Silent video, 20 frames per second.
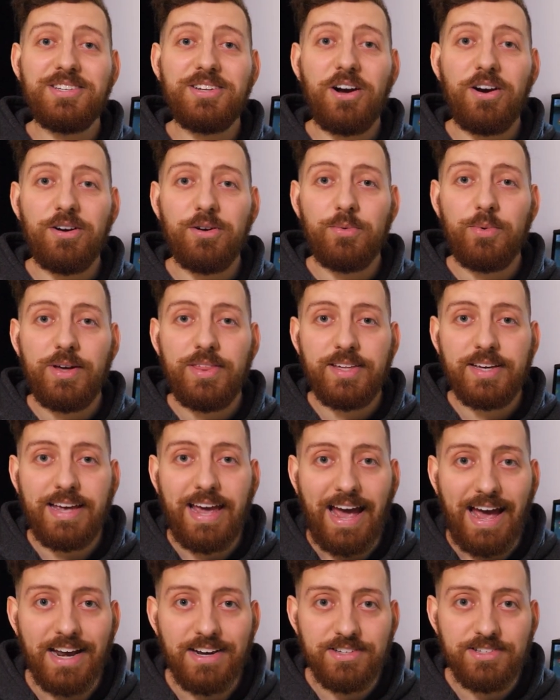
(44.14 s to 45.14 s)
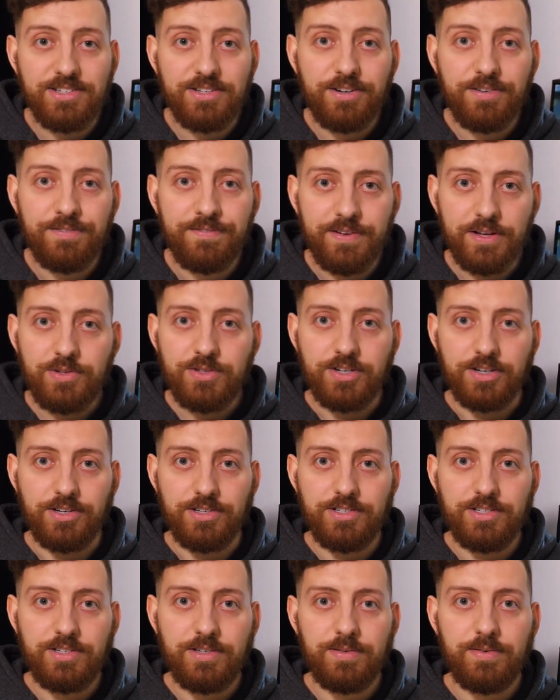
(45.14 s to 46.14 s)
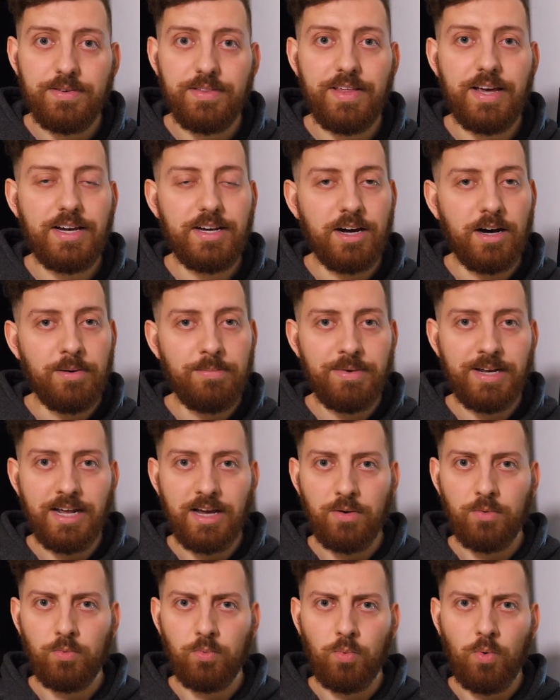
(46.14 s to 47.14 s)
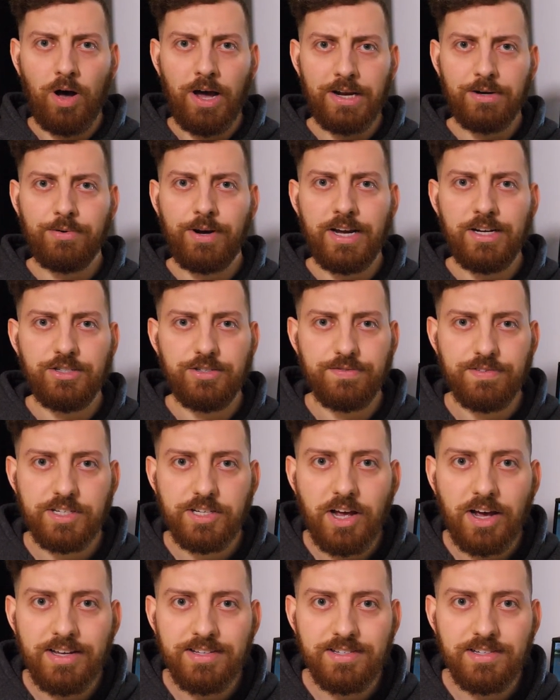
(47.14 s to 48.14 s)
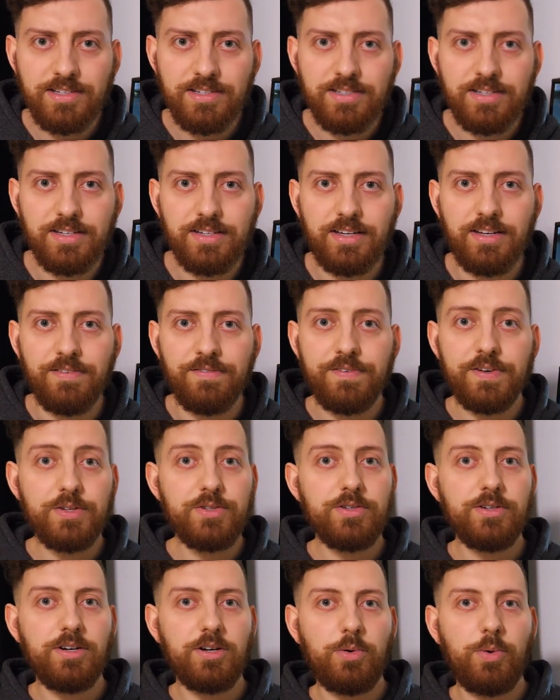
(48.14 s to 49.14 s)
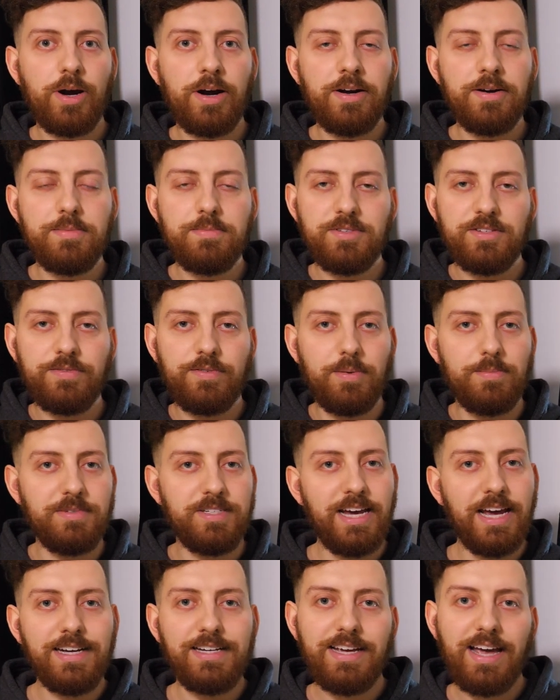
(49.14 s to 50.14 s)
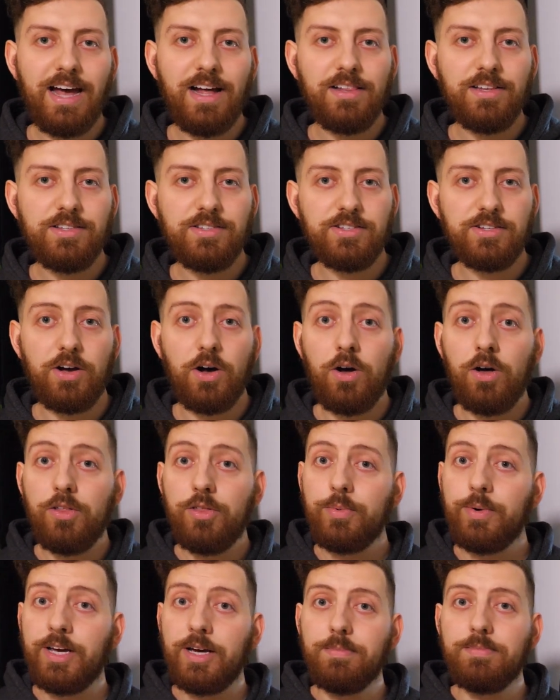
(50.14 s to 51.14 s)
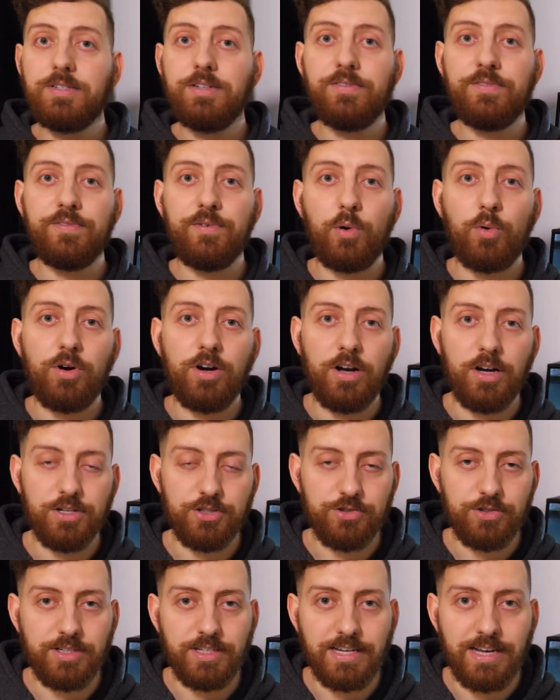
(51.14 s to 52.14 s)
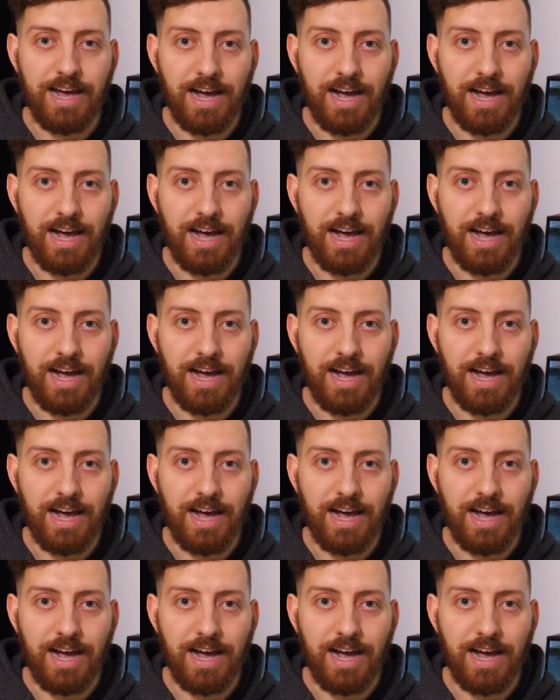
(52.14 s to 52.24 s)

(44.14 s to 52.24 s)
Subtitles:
start with canister filters. They come in a wide range of sizes and can filter aquariums from 10 gallons all the way up to 400